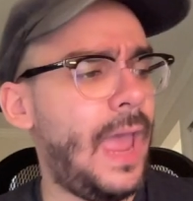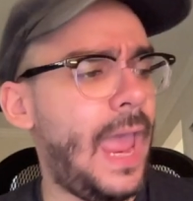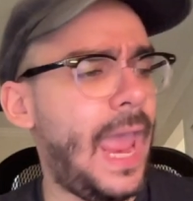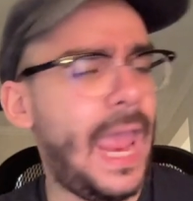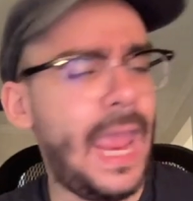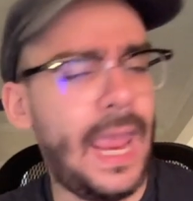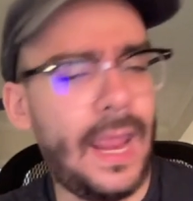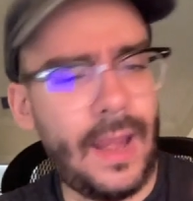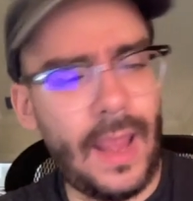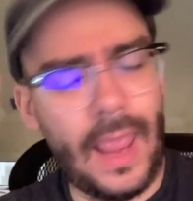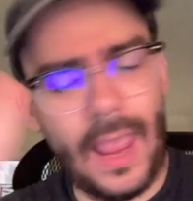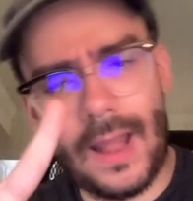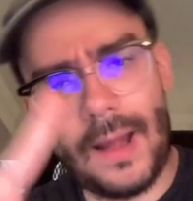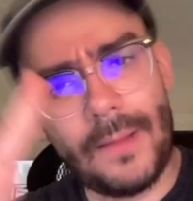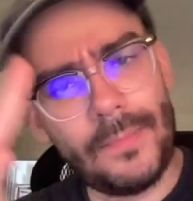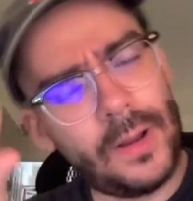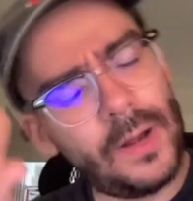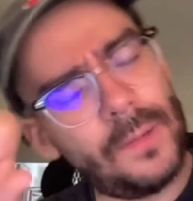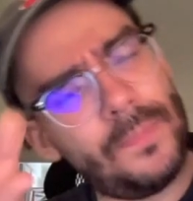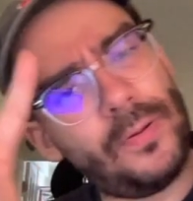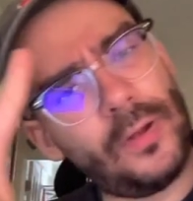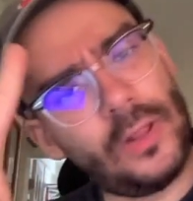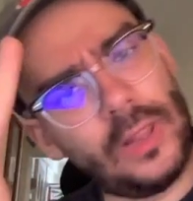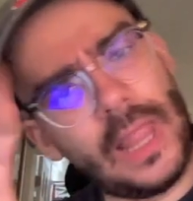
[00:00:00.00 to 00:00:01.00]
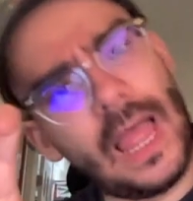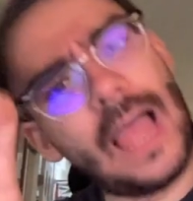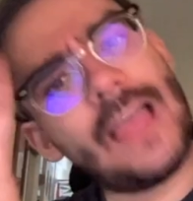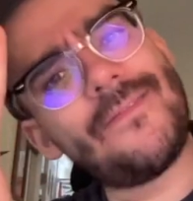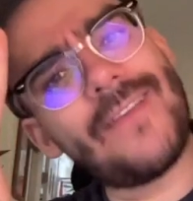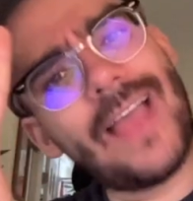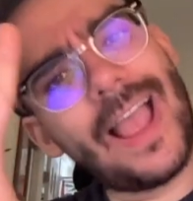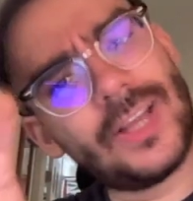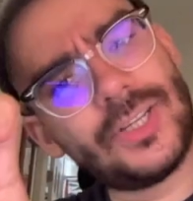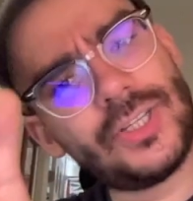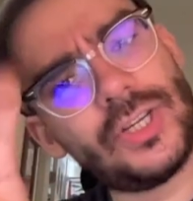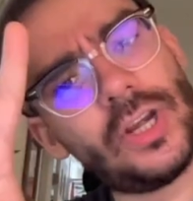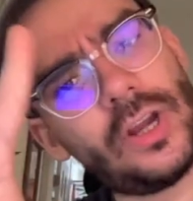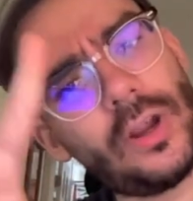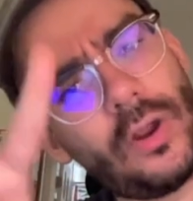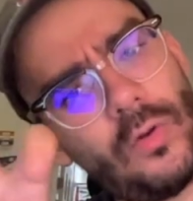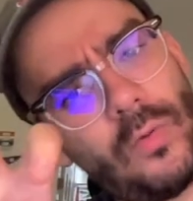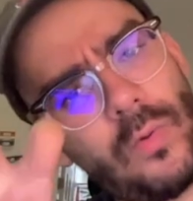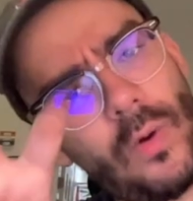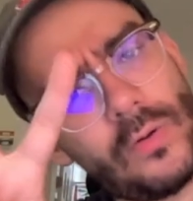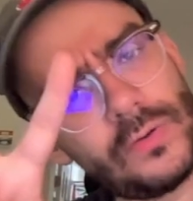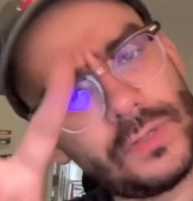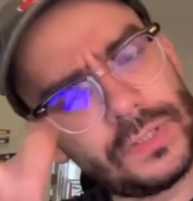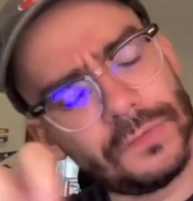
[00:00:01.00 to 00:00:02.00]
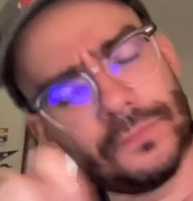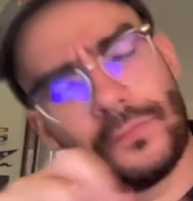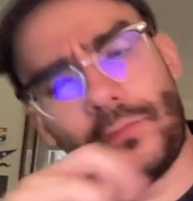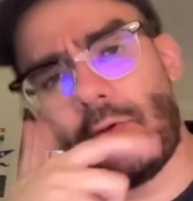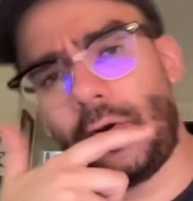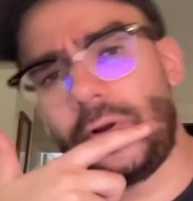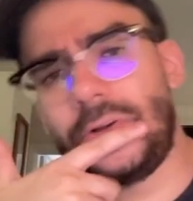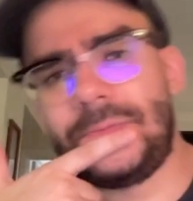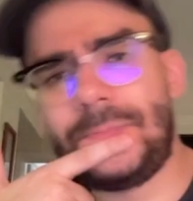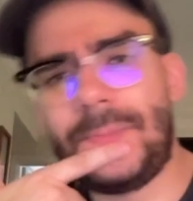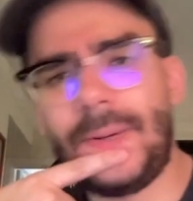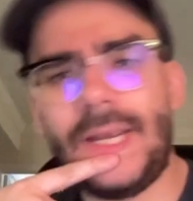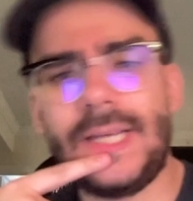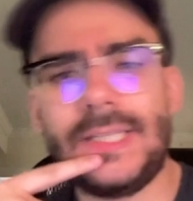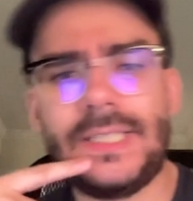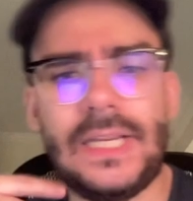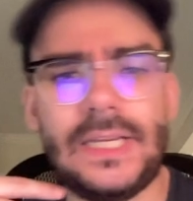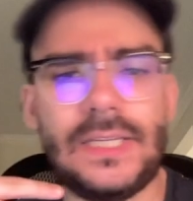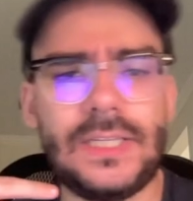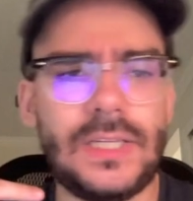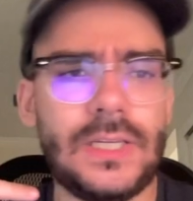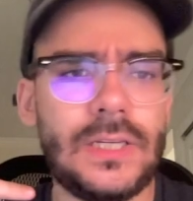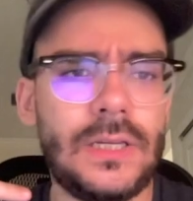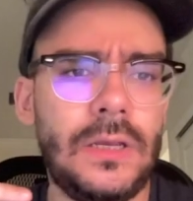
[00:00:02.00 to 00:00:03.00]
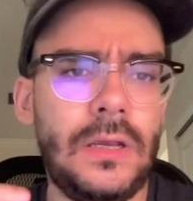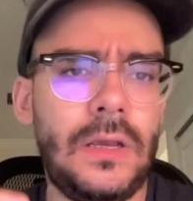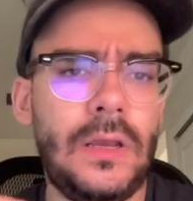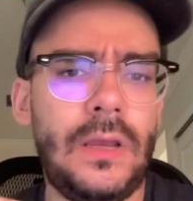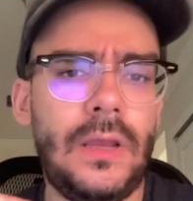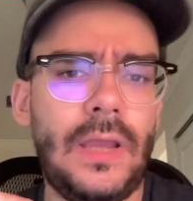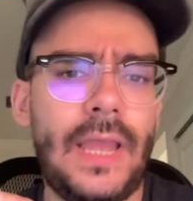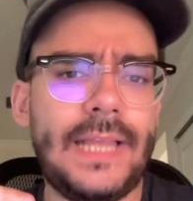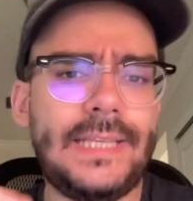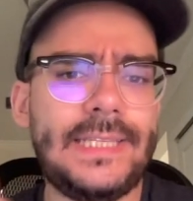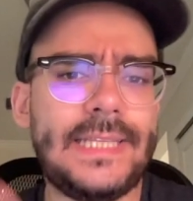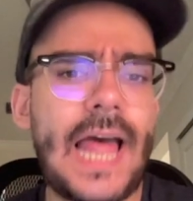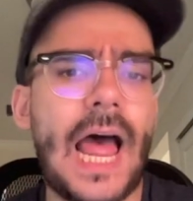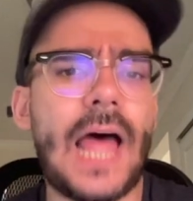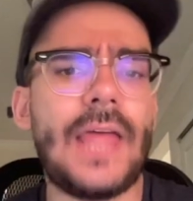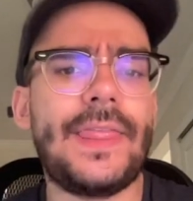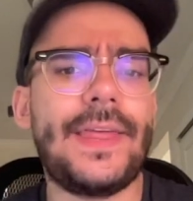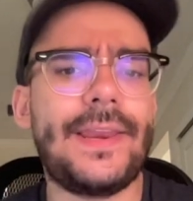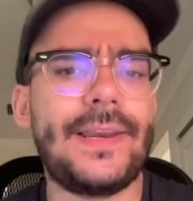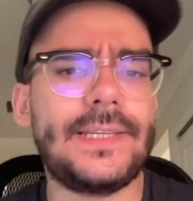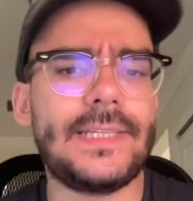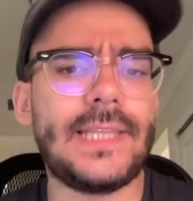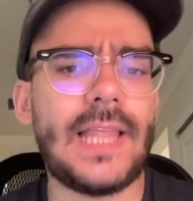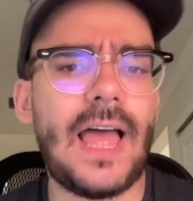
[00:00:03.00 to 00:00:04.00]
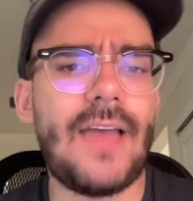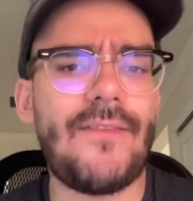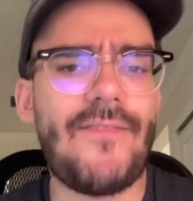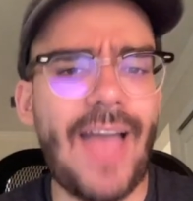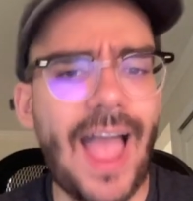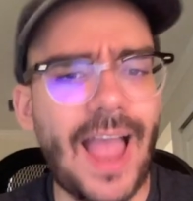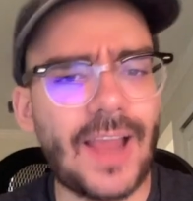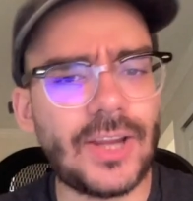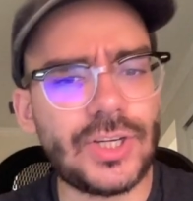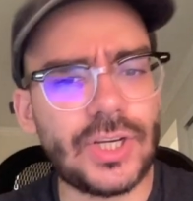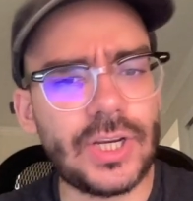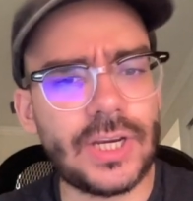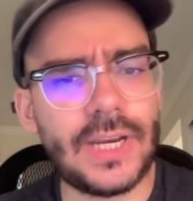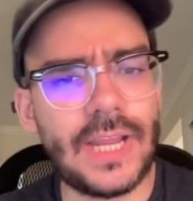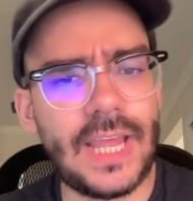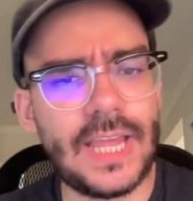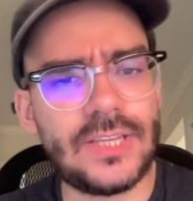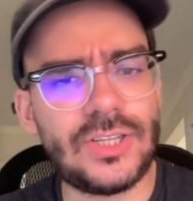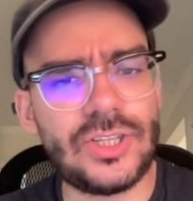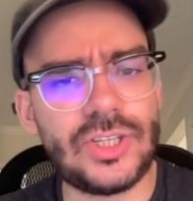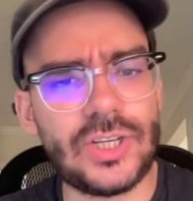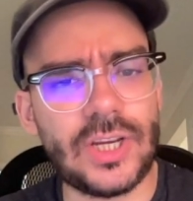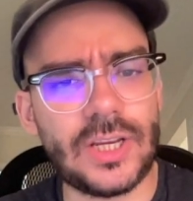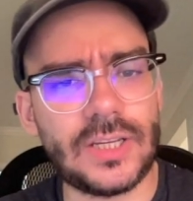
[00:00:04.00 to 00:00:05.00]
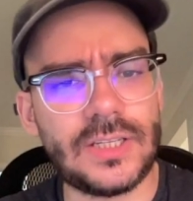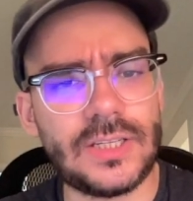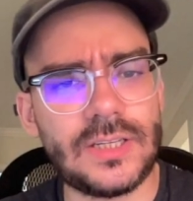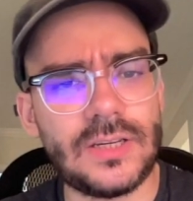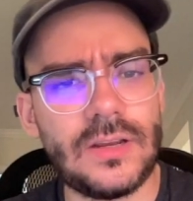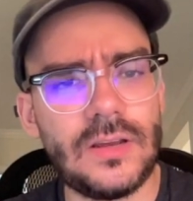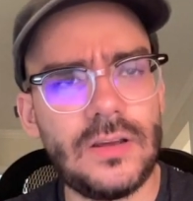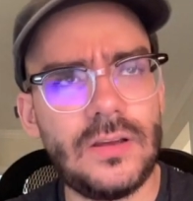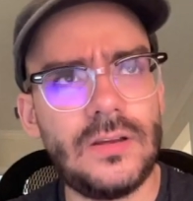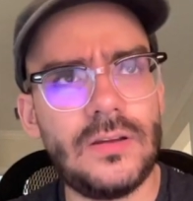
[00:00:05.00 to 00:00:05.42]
And I'm going to put live action in quotes, of course, because it's not that it's live action, it's just